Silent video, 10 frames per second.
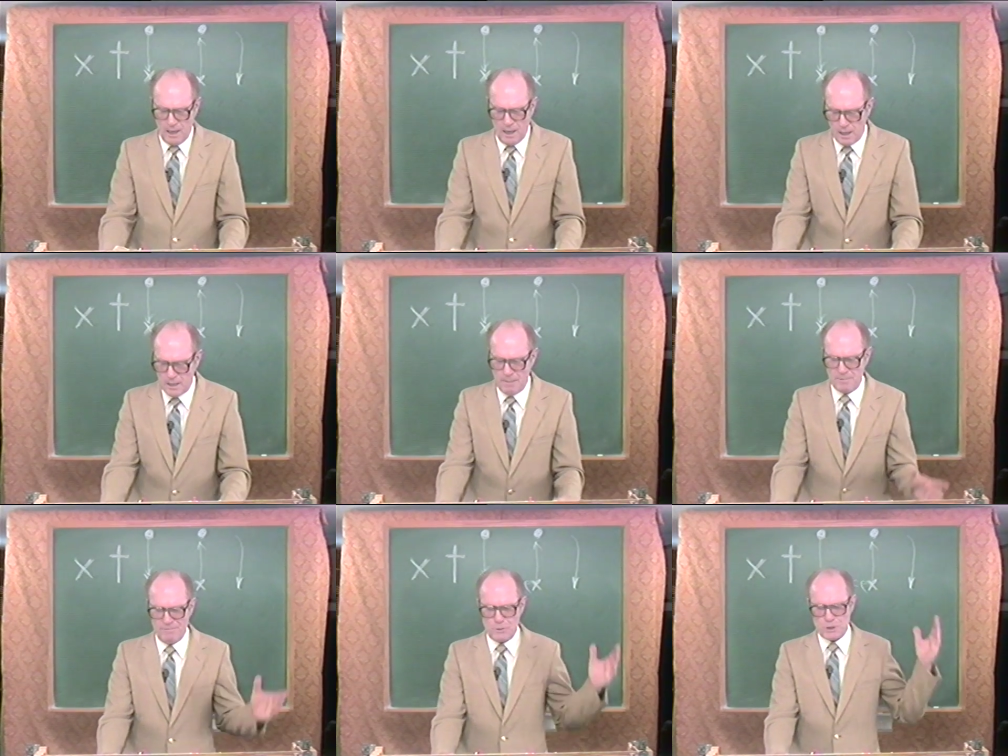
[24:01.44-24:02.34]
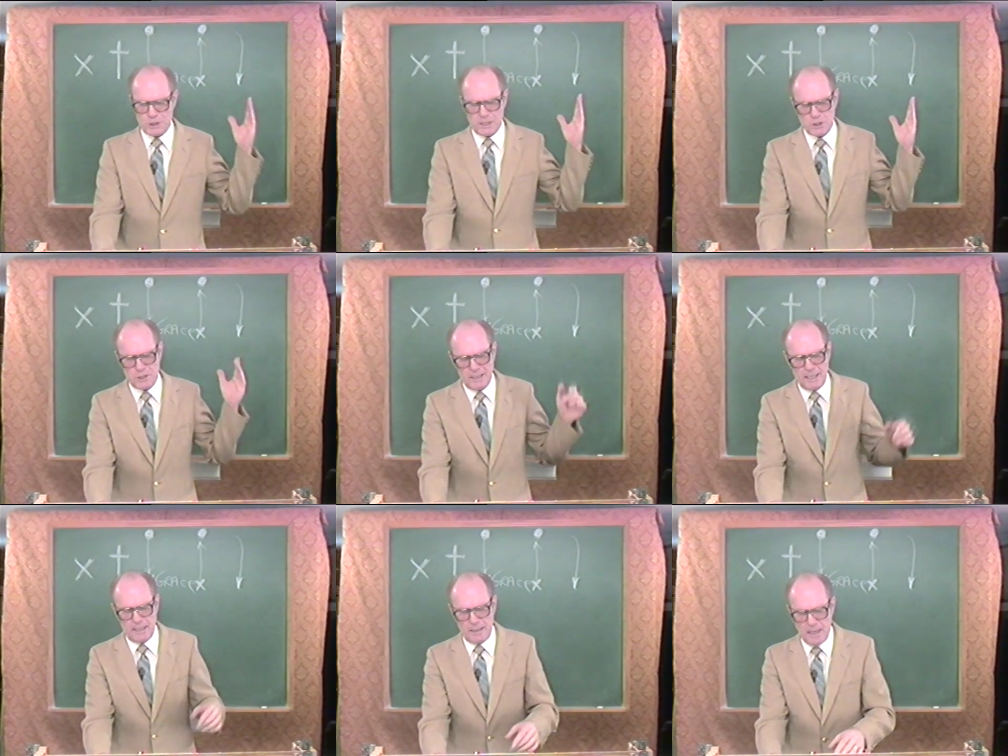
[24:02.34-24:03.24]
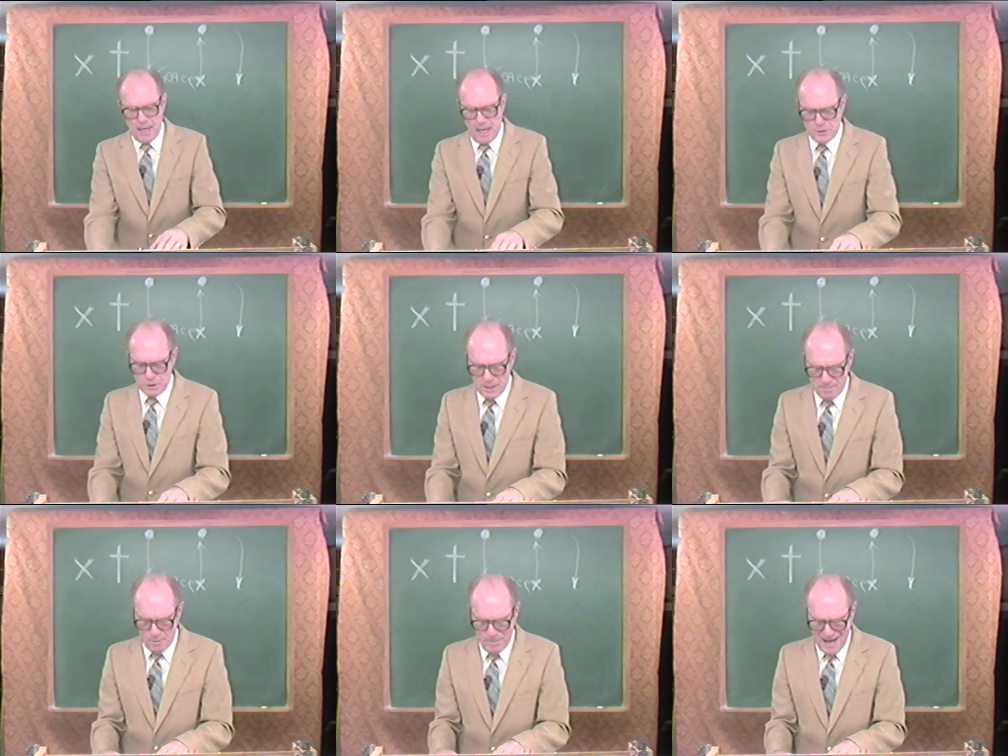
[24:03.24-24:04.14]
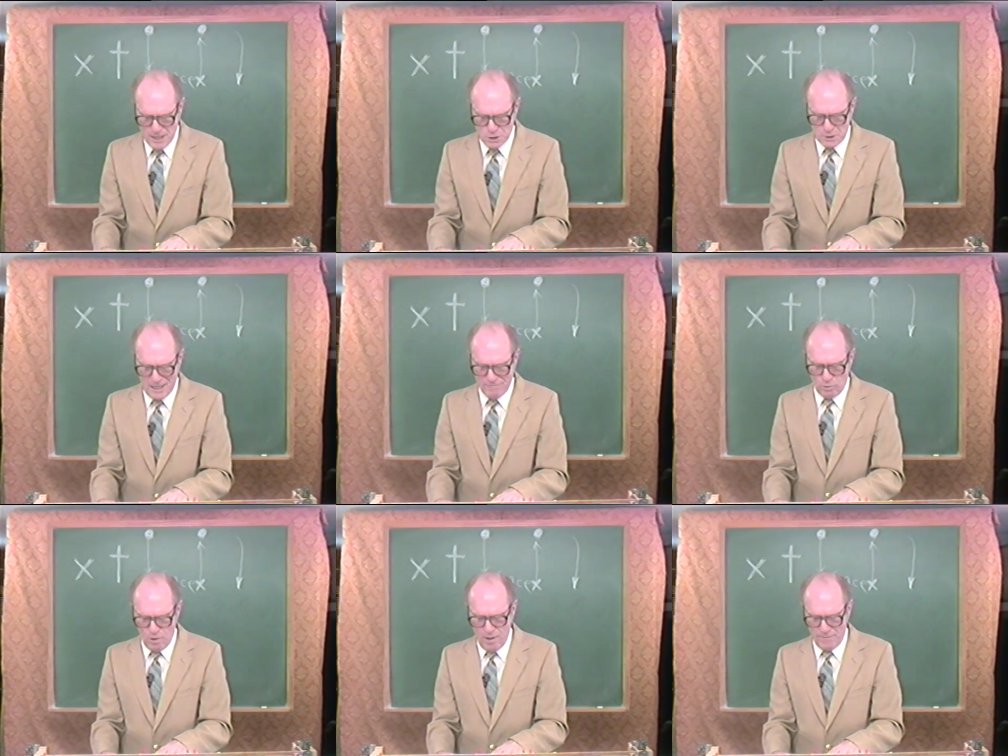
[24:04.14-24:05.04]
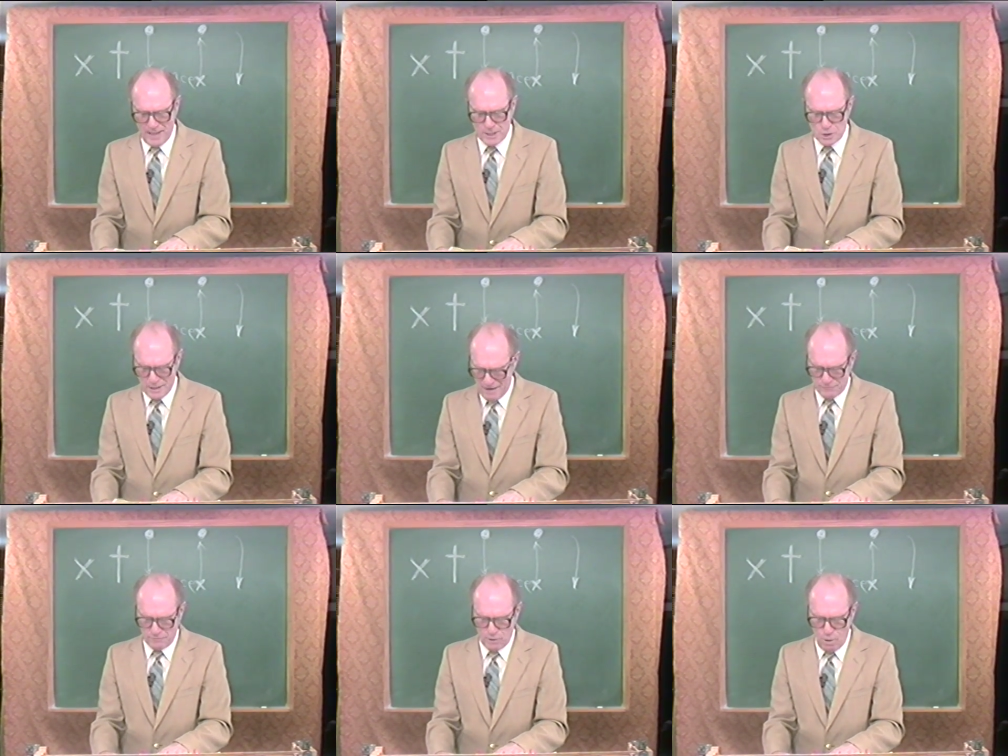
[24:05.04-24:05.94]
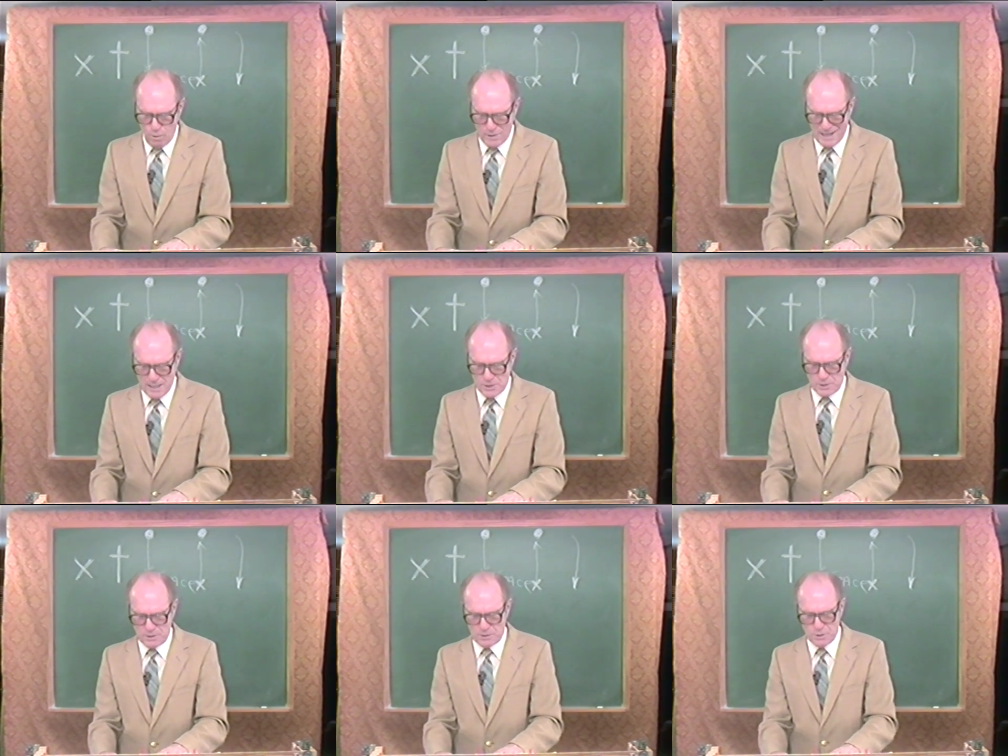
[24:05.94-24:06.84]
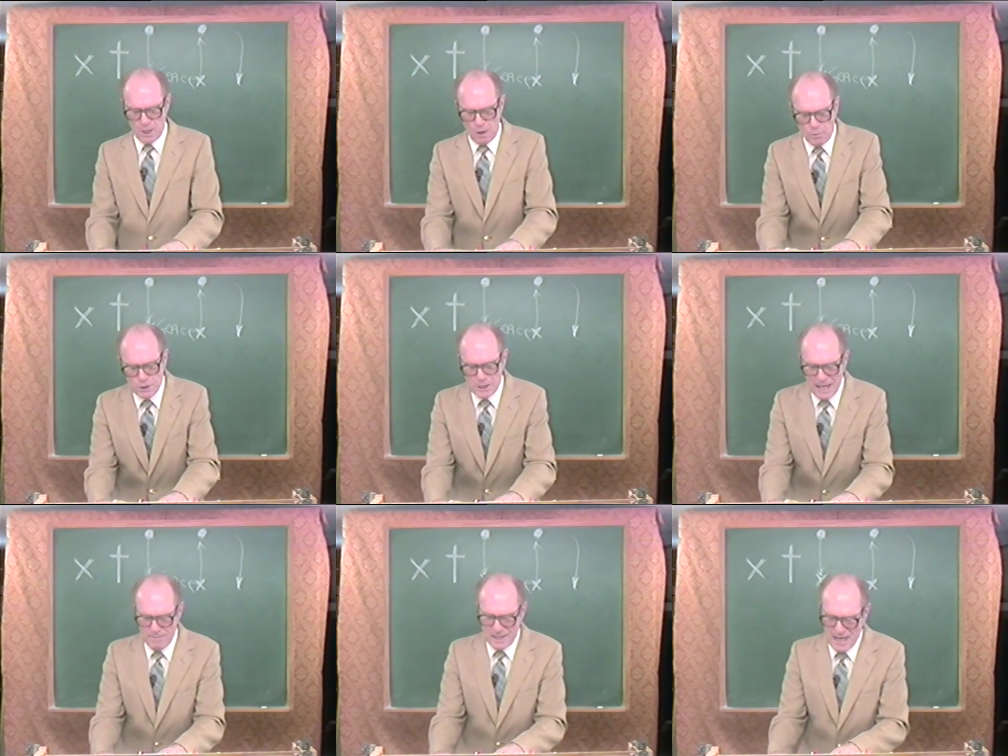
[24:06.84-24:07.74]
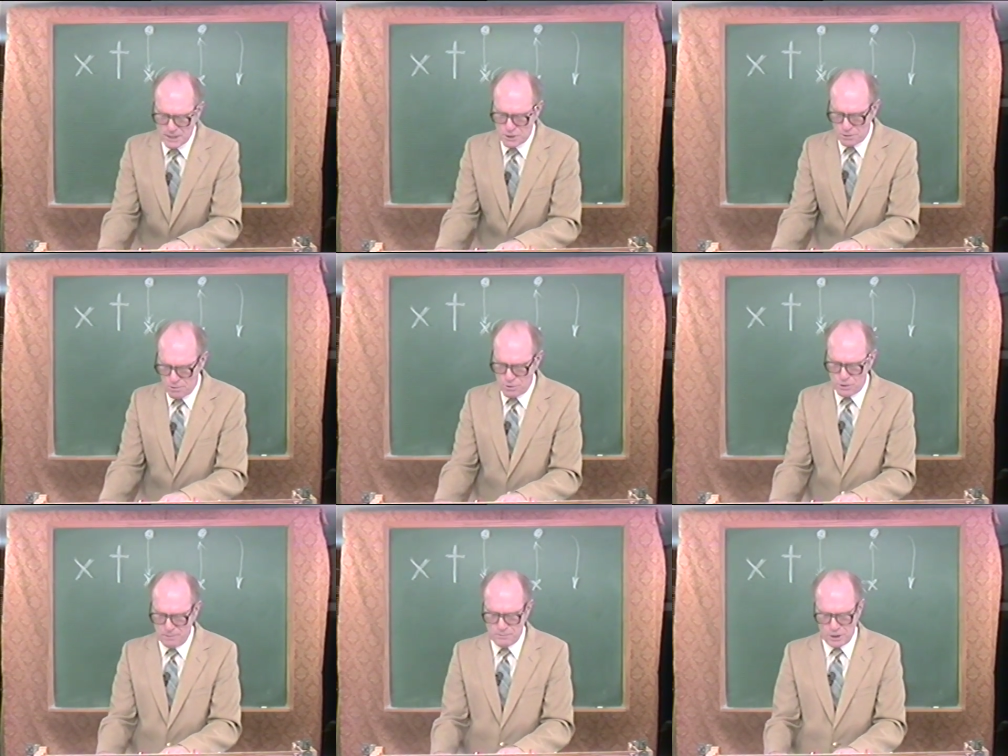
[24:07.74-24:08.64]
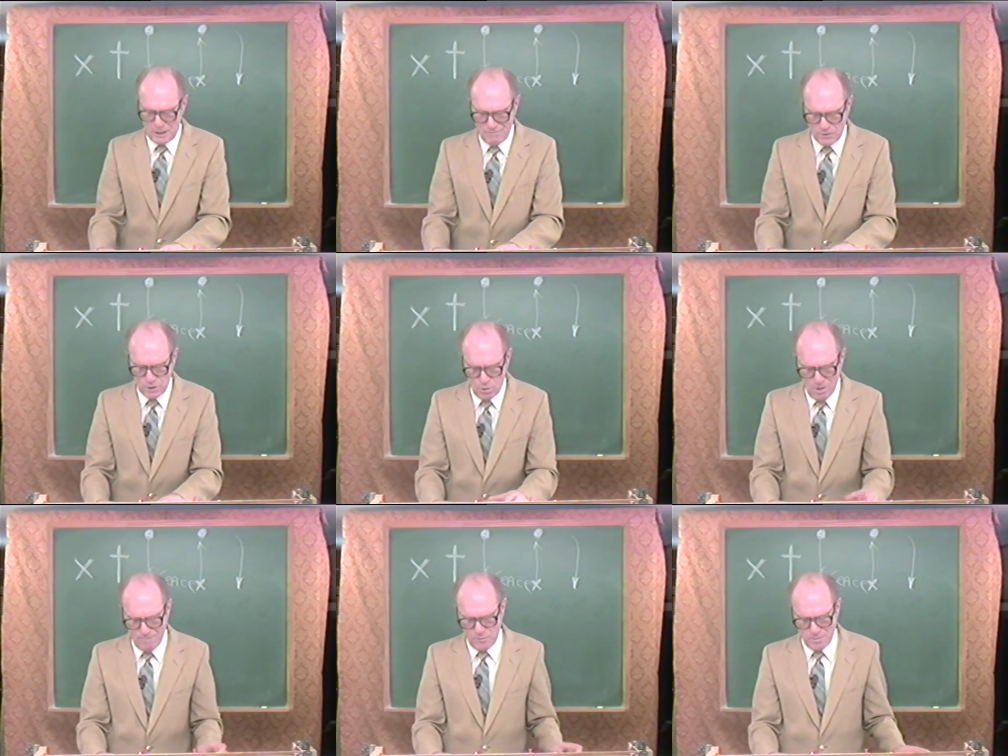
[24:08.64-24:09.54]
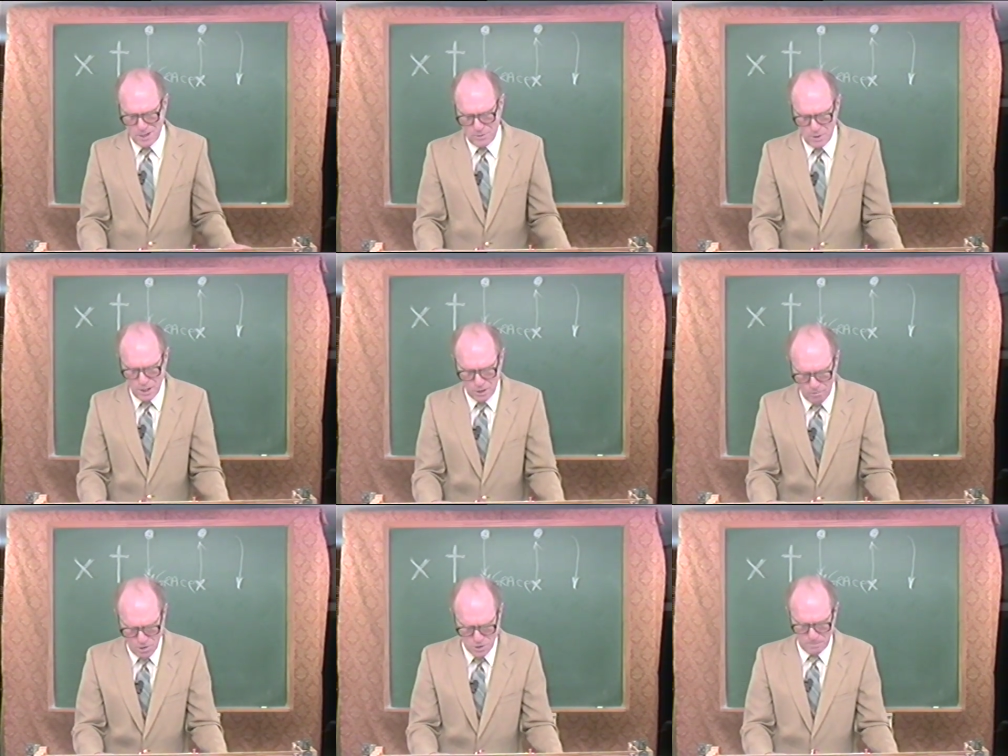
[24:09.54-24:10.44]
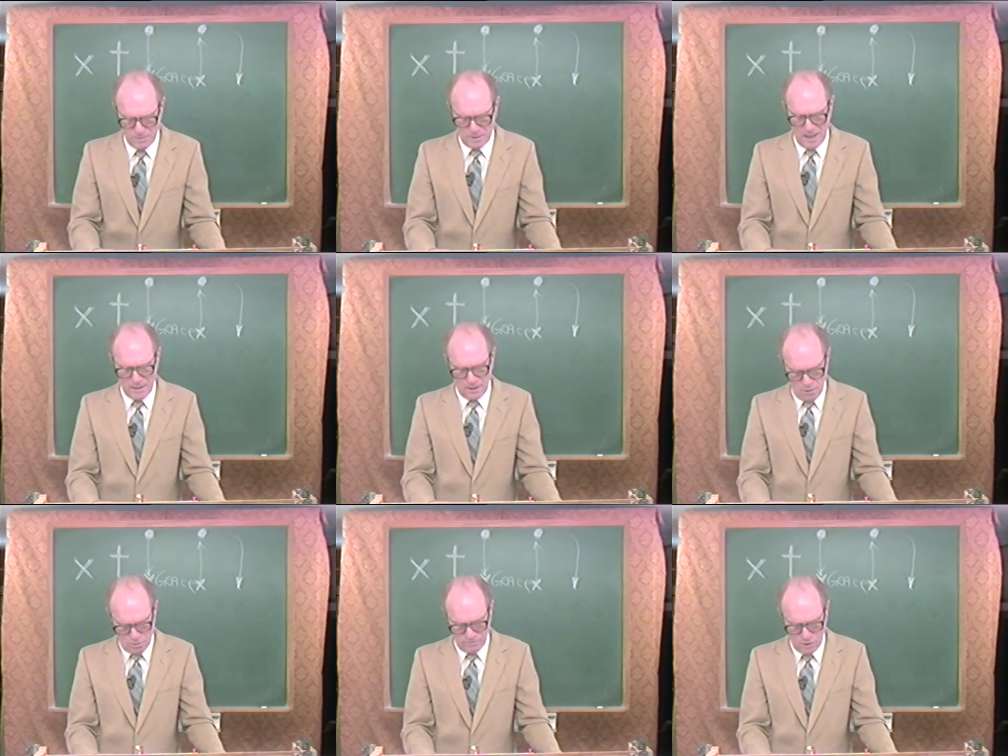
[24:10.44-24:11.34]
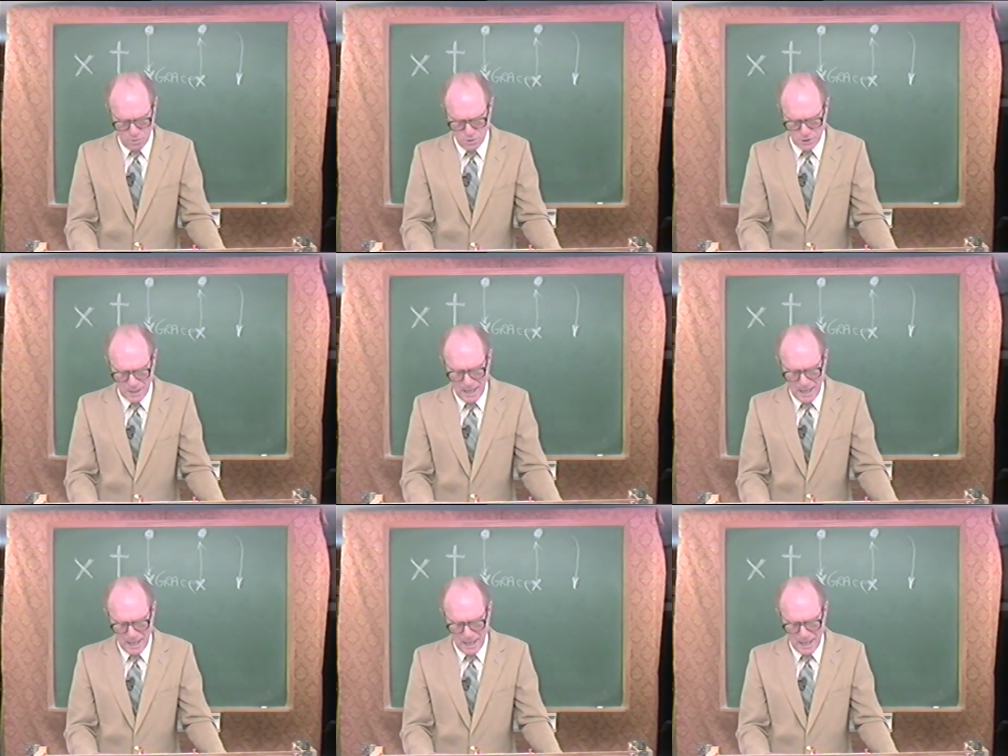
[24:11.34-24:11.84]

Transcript: Uh, come to verse 16. It shall come to pass that every one that is left of all the nations which came against Jerusalem shall even go up from year to year to worship the King, the Lord of hosts,